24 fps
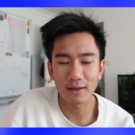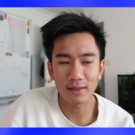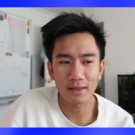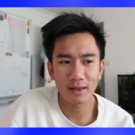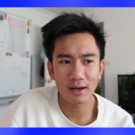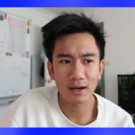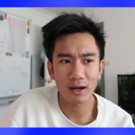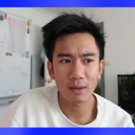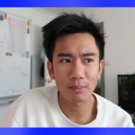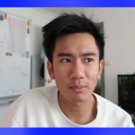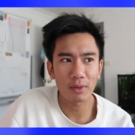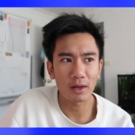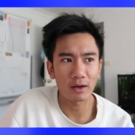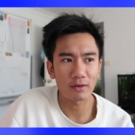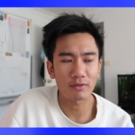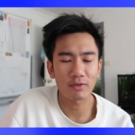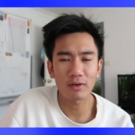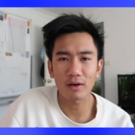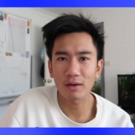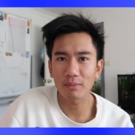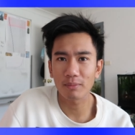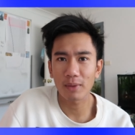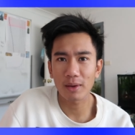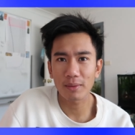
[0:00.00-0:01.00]
And then I'm
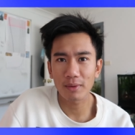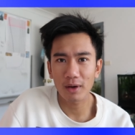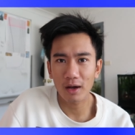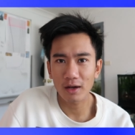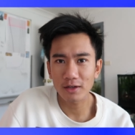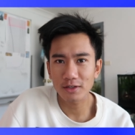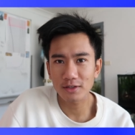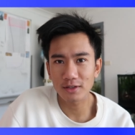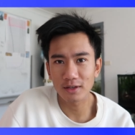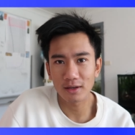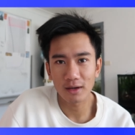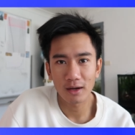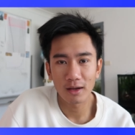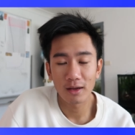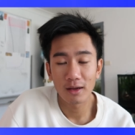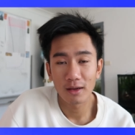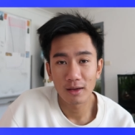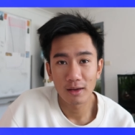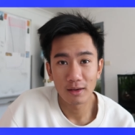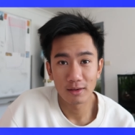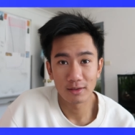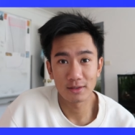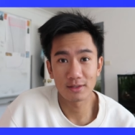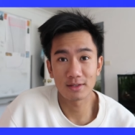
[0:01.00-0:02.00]
like, maybe I
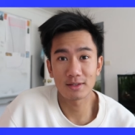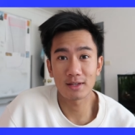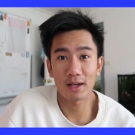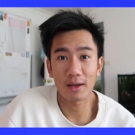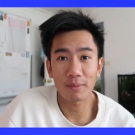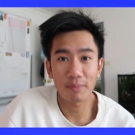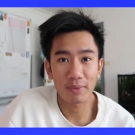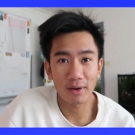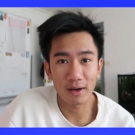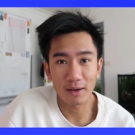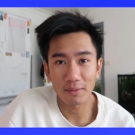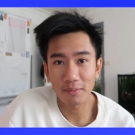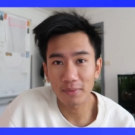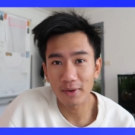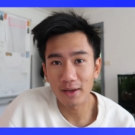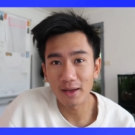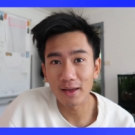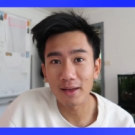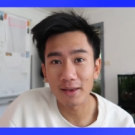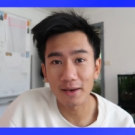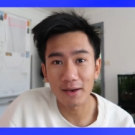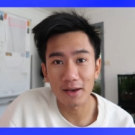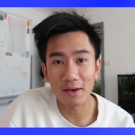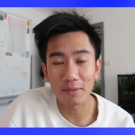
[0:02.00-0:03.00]
should step up
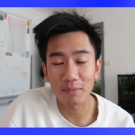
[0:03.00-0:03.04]
and,